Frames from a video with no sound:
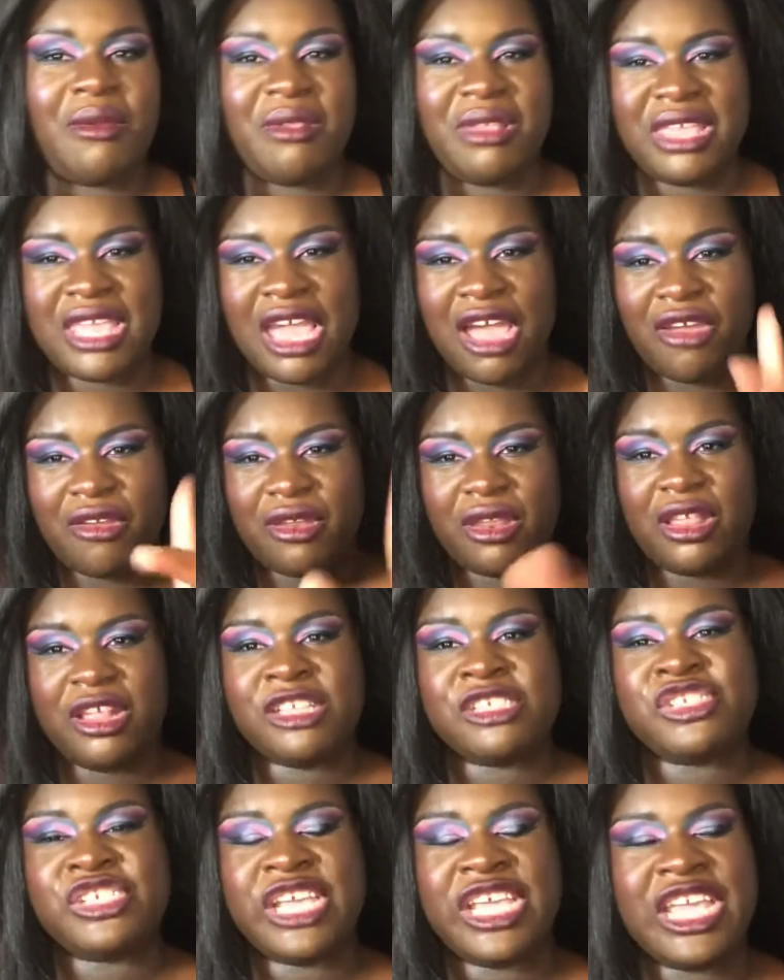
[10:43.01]
Y'all,
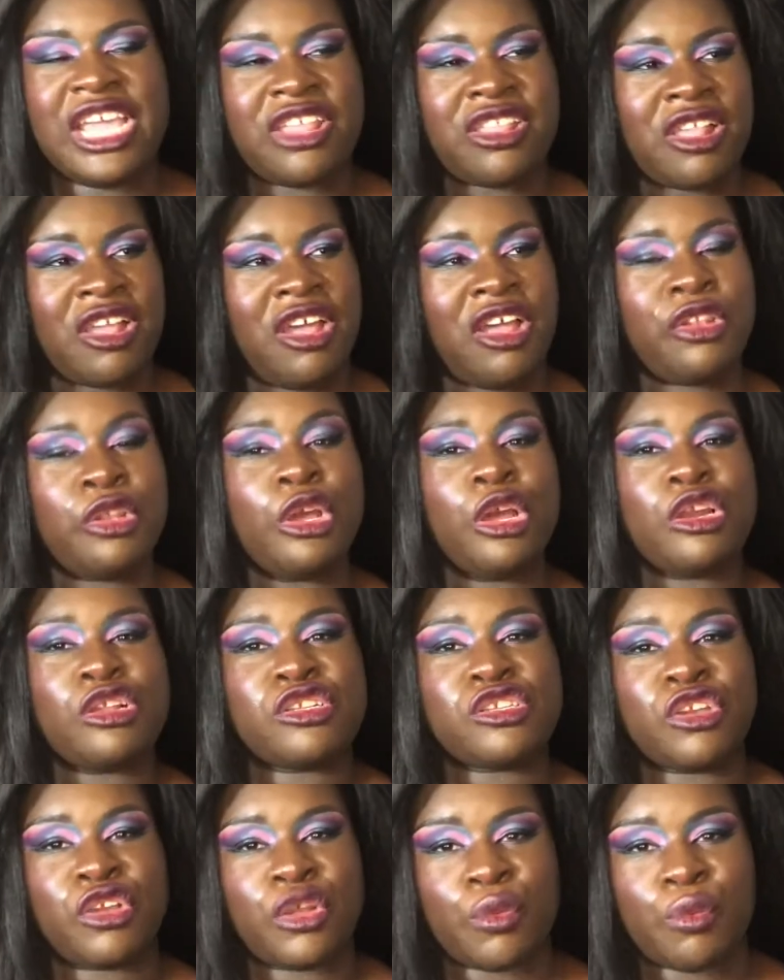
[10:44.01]
G is another
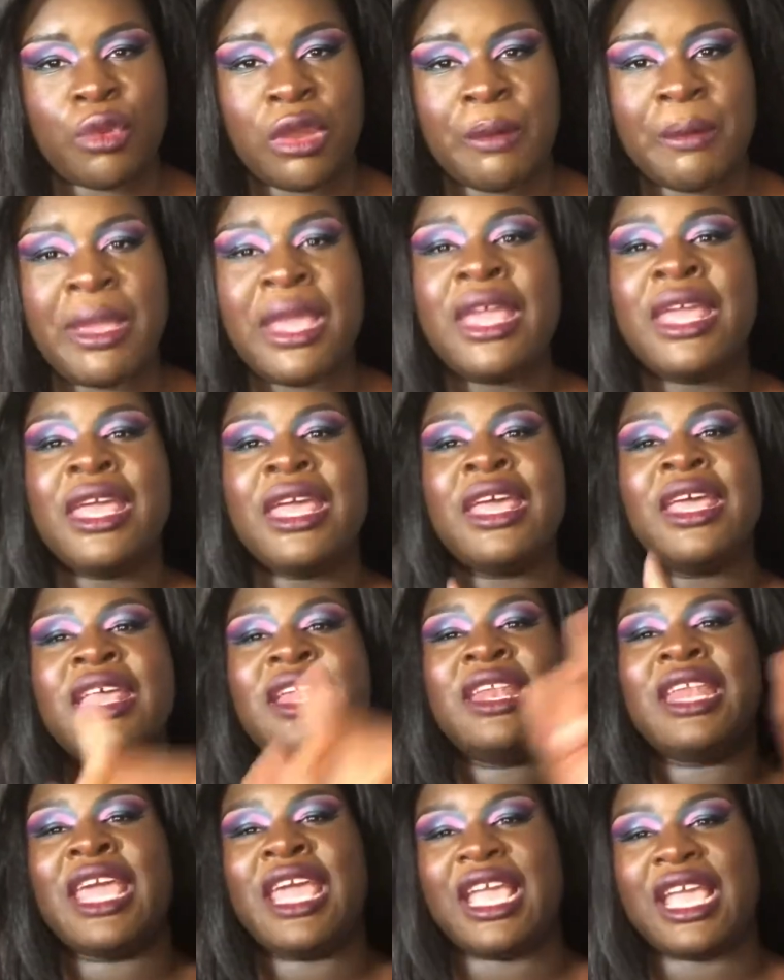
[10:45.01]
church woman
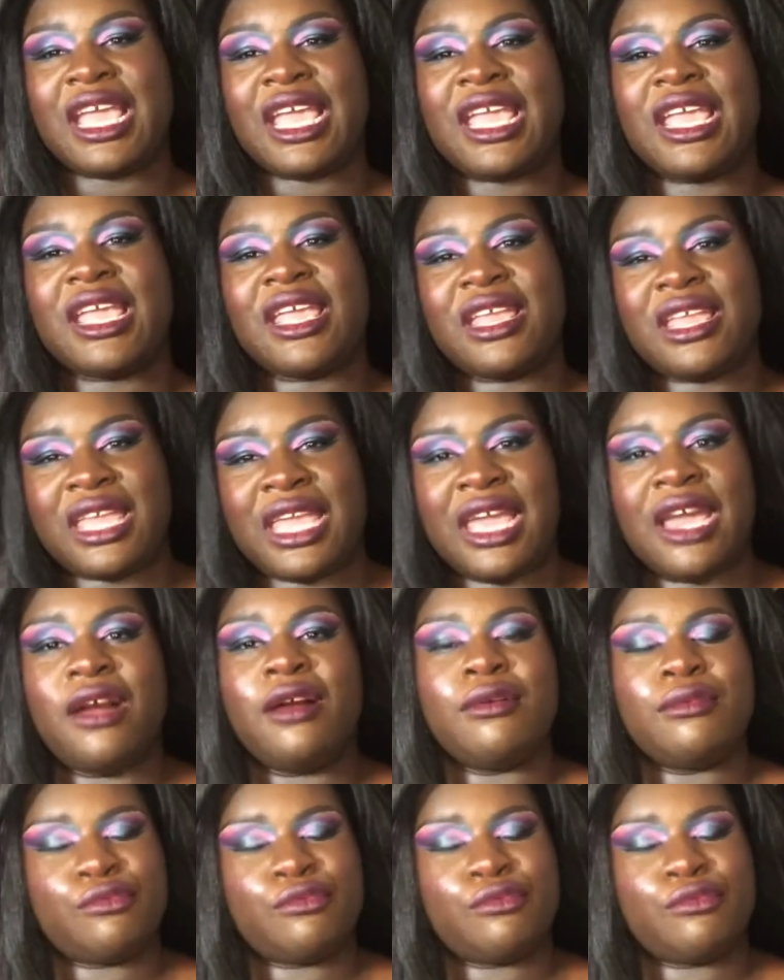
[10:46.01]
that, yeah.